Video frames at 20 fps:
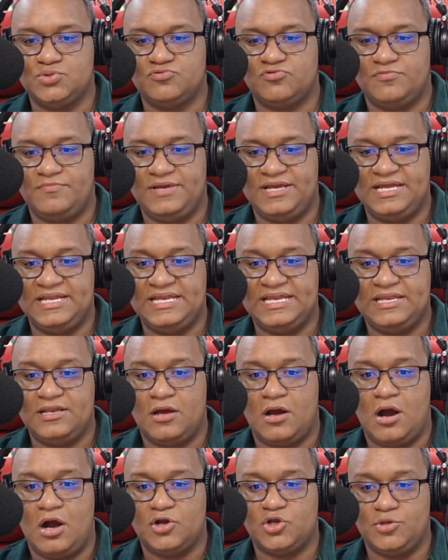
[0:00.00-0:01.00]
remaining
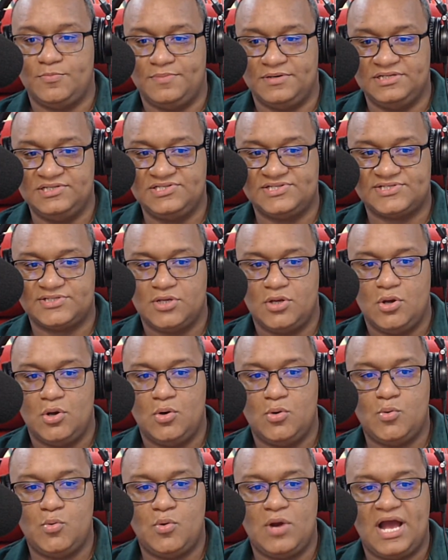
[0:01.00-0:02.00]
occupants
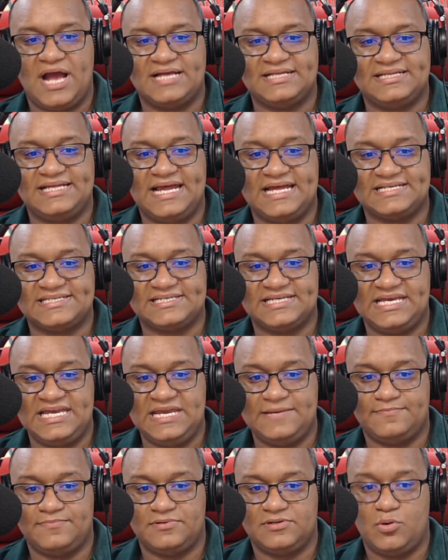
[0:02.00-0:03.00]
who had
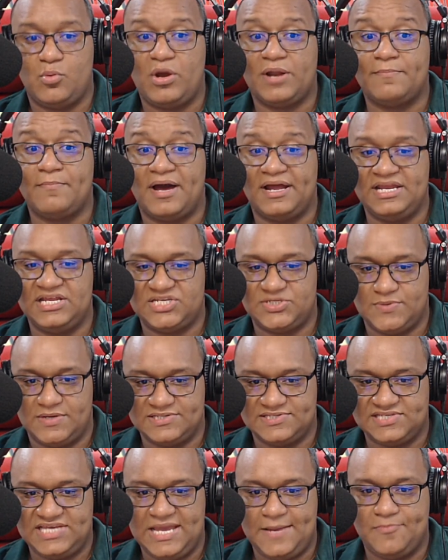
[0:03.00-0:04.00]
managed to
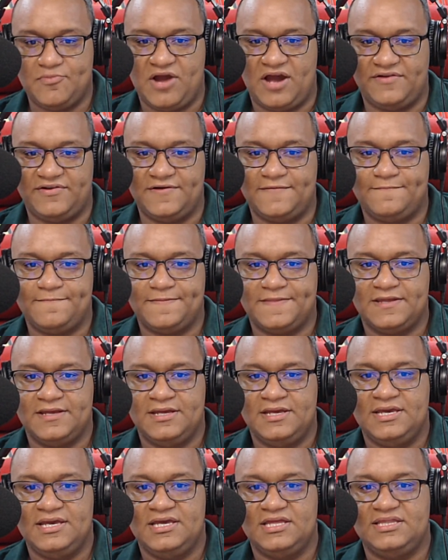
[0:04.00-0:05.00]
escape.
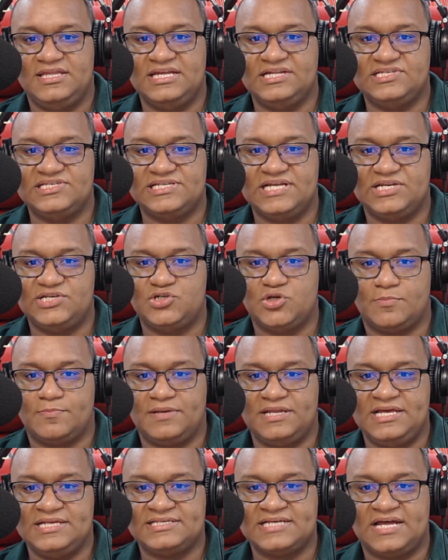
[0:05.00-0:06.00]
The incident took
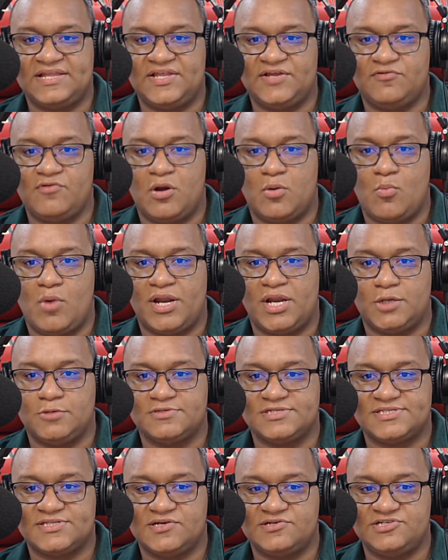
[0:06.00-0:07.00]
place at around
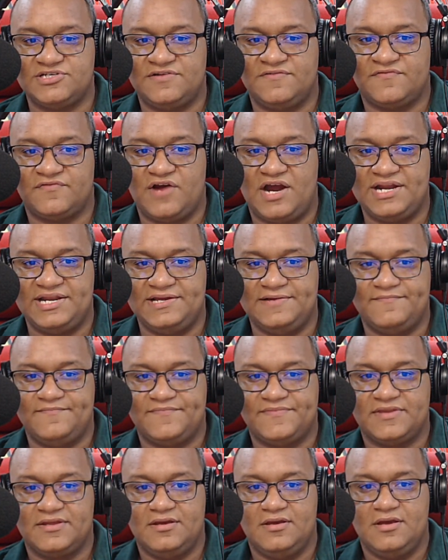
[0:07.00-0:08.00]
1:30 on Friday.
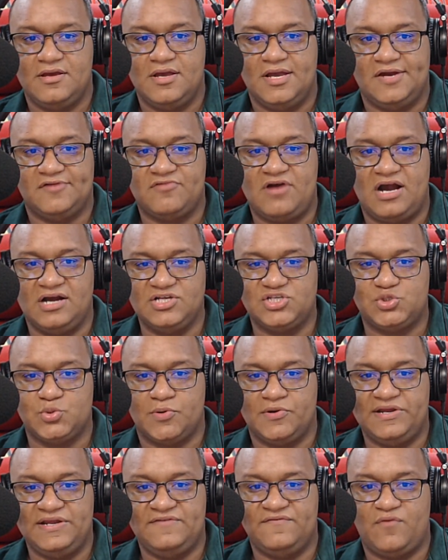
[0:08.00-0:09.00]
Ranks who
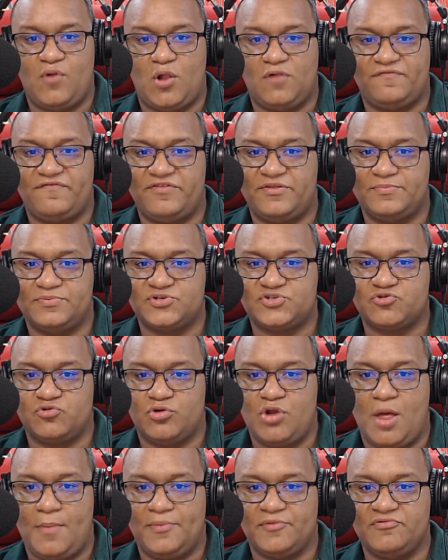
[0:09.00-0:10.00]
were involved with the
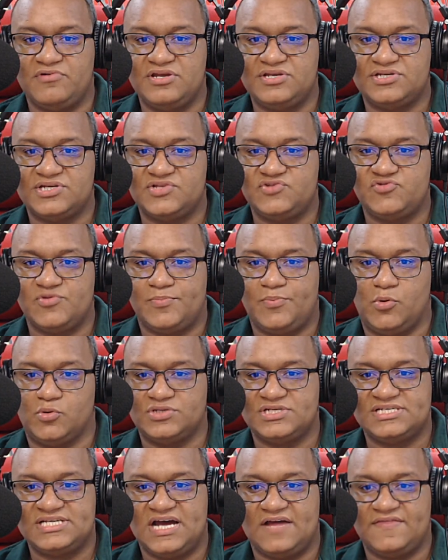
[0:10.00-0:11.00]
patrol operations
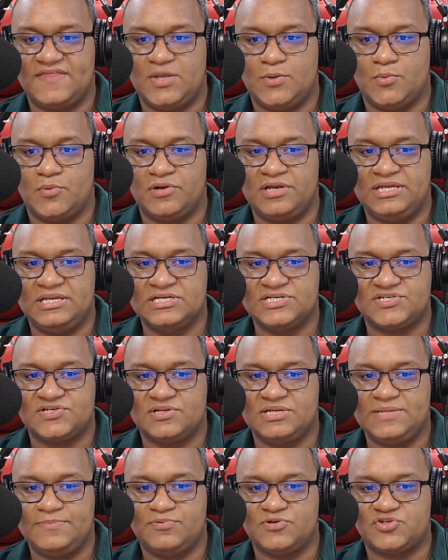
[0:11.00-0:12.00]
reported that they were
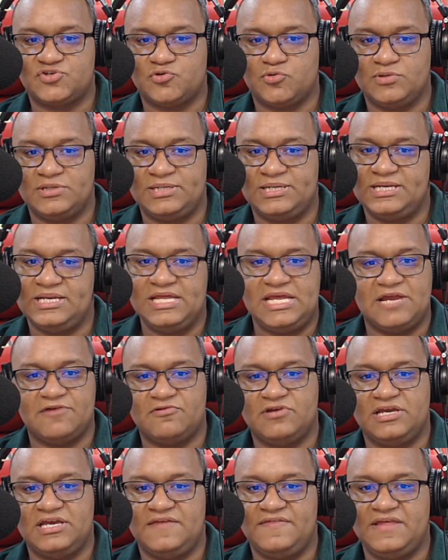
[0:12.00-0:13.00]
initially patrolling an
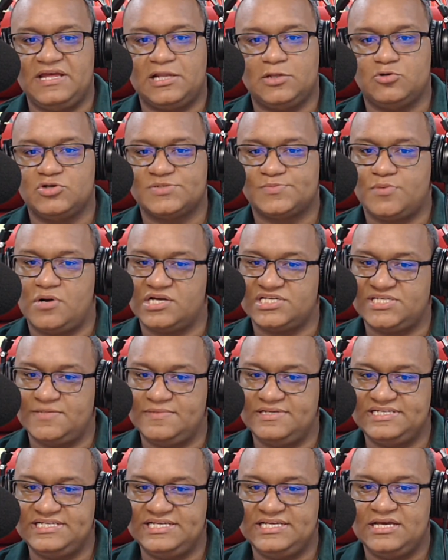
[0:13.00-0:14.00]
area in the close
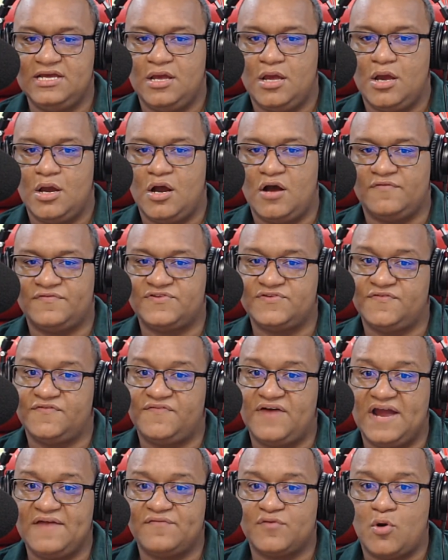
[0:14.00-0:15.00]
proximity of to
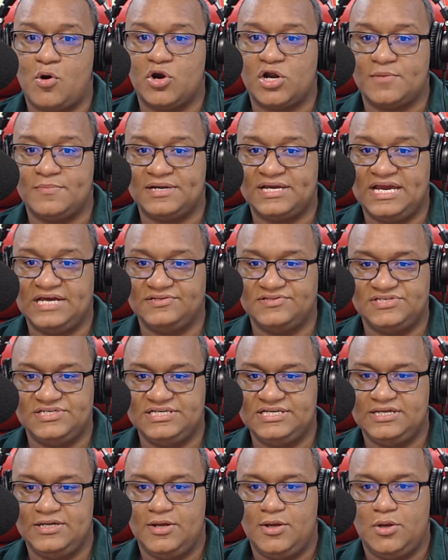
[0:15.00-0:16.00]
5 Corner
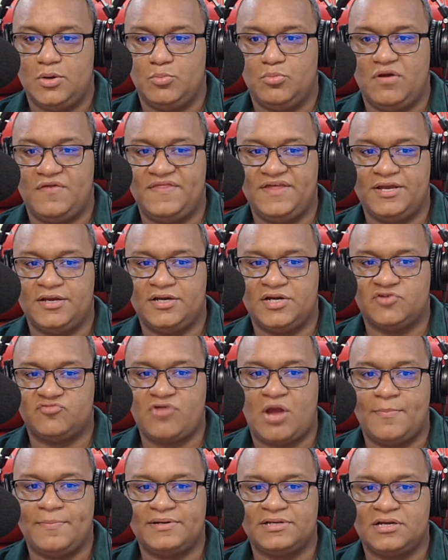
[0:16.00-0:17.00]
Mackenzie when they
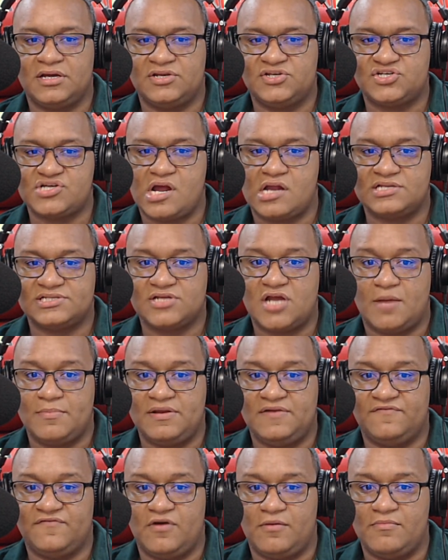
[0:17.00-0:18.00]
heard rapid gunshots
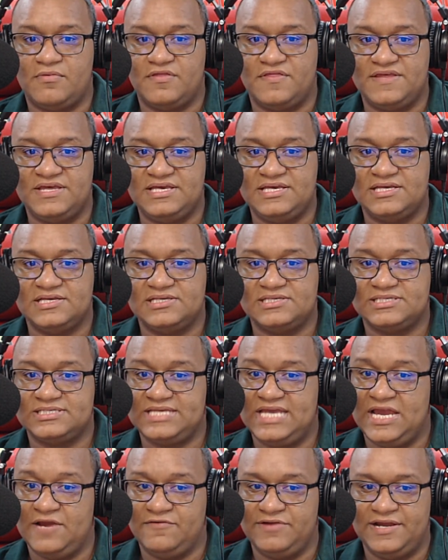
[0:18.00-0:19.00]
coming from the
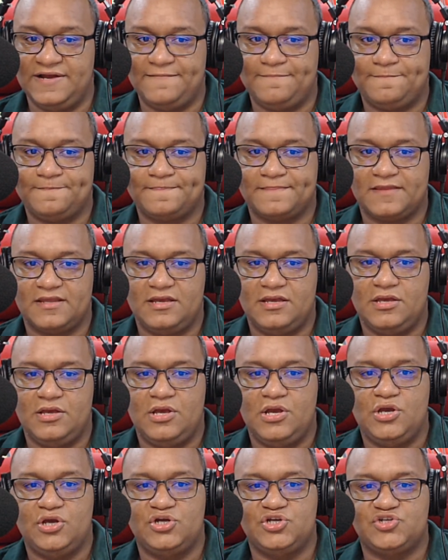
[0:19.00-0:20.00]
area.
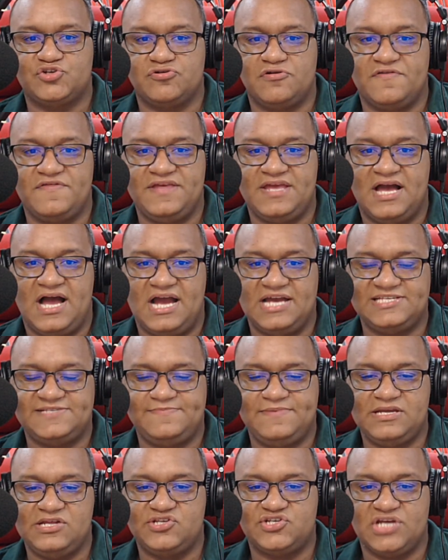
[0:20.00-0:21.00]
During the
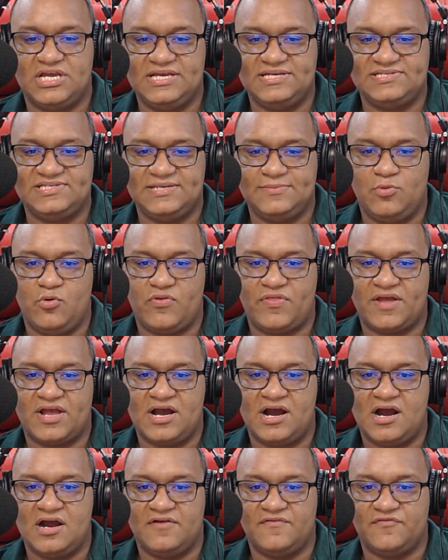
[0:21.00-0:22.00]
high-speed chase, the motor
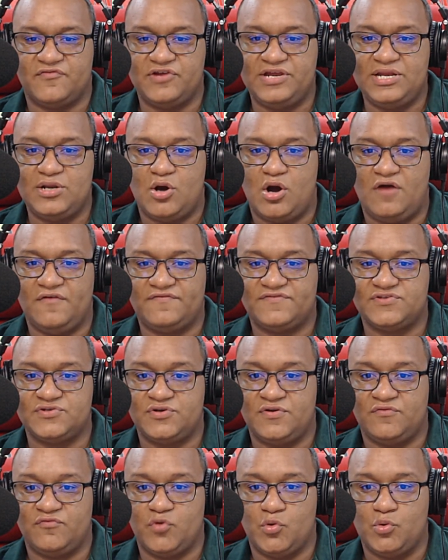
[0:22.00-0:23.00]
car veered off
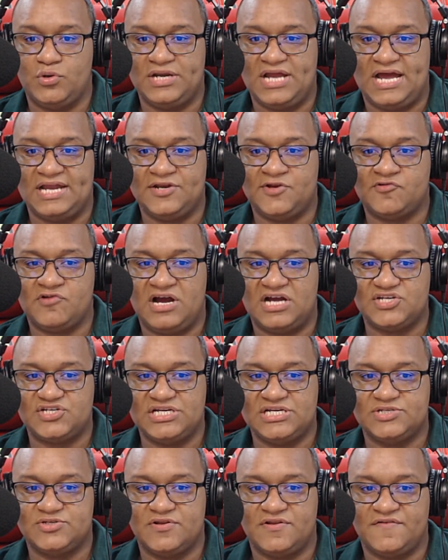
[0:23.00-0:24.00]
to the road and
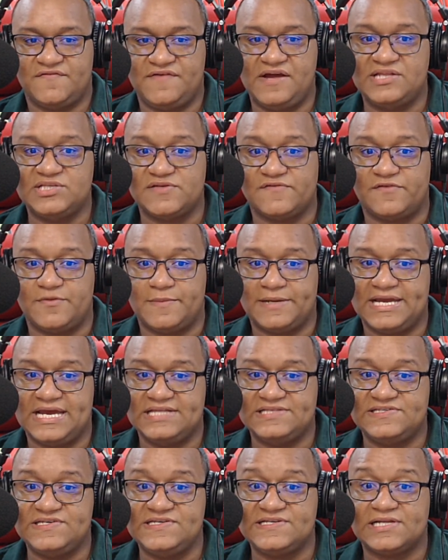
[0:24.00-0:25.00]
crashed into the fence of the
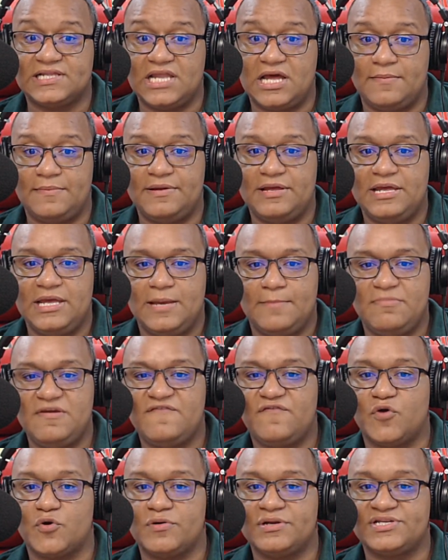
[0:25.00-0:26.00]
Mackenzie's club
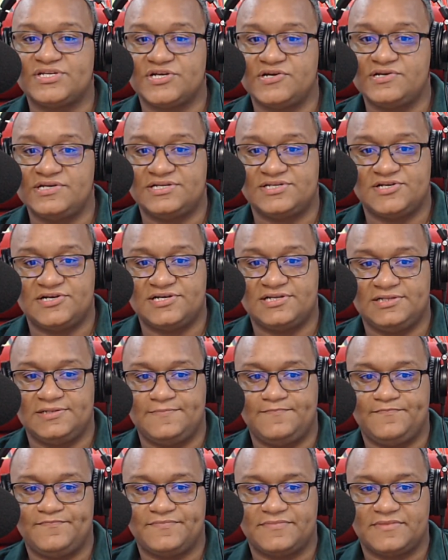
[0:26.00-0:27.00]
before it turned turtle.